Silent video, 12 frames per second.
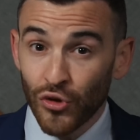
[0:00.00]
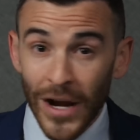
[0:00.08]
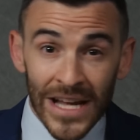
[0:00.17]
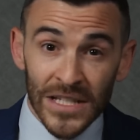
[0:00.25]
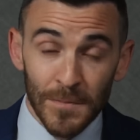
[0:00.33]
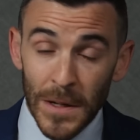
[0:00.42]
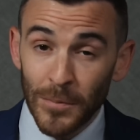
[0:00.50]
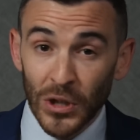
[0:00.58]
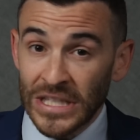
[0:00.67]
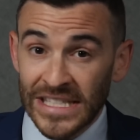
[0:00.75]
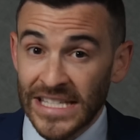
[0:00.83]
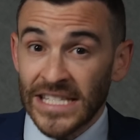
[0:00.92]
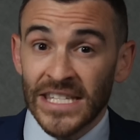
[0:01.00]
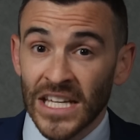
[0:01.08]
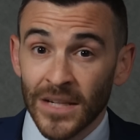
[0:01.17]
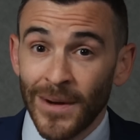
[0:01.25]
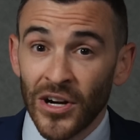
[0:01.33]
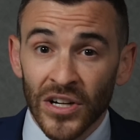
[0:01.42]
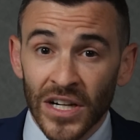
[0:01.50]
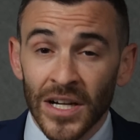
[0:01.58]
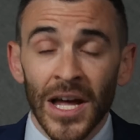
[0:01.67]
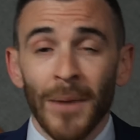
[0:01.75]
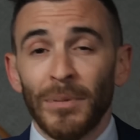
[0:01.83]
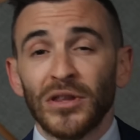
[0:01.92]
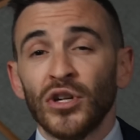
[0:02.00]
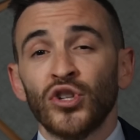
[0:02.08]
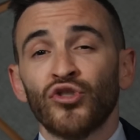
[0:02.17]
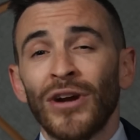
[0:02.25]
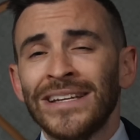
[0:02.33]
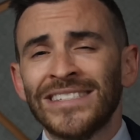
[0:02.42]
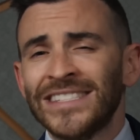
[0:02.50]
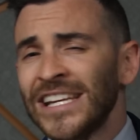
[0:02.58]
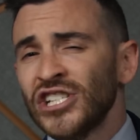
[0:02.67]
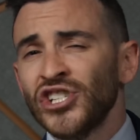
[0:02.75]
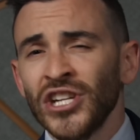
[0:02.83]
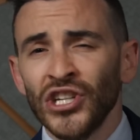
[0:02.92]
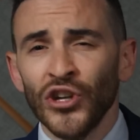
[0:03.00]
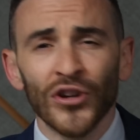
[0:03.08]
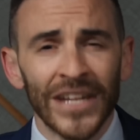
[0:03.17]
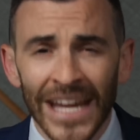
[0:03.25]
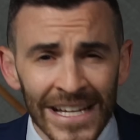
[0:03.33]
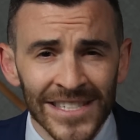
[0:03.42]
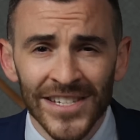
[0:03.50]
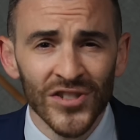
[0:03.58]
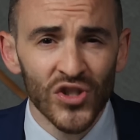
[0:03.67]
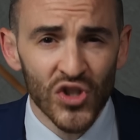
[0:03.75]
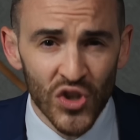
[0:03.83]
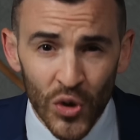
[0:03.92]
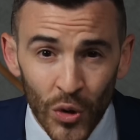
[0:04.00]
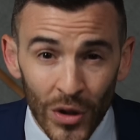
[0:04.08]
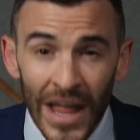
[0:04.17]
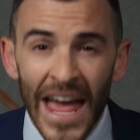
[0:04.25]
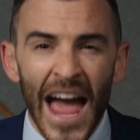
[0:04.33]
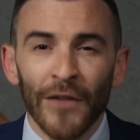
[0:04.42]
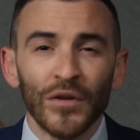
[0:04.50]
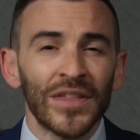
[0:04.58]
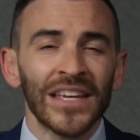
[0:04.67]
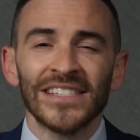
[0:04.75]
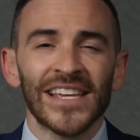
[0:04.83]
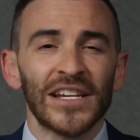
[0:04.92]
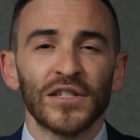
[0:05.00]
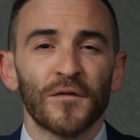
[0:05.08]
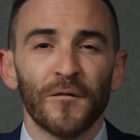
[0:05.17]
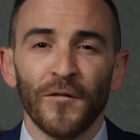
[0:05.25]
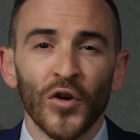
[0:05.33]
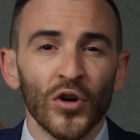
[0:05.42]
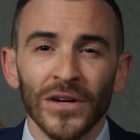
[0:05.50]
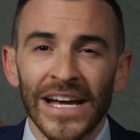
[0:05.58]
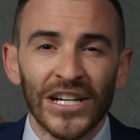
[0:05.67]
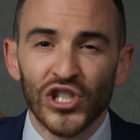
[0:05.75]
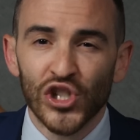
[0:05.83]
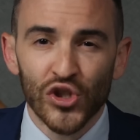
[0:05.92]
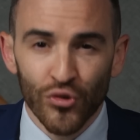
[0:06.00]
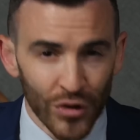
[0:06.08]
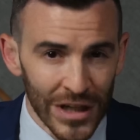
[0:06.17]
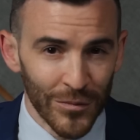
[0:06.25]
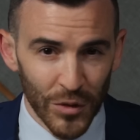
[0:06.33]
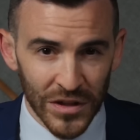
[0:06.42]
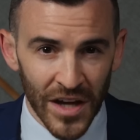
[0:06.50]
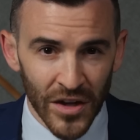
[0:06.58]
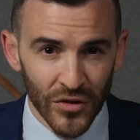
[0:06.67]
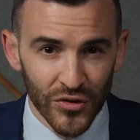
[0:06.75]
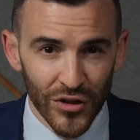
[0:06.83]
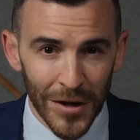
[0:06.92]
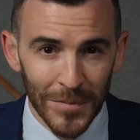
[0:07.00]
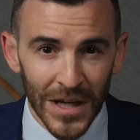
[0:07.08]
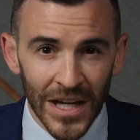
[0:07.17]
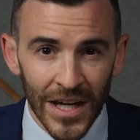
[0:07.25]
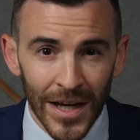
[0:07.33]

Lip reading: trans people existing in America, but they're transitioning your kids in school. Everything is at its full extreme with Donald Trump.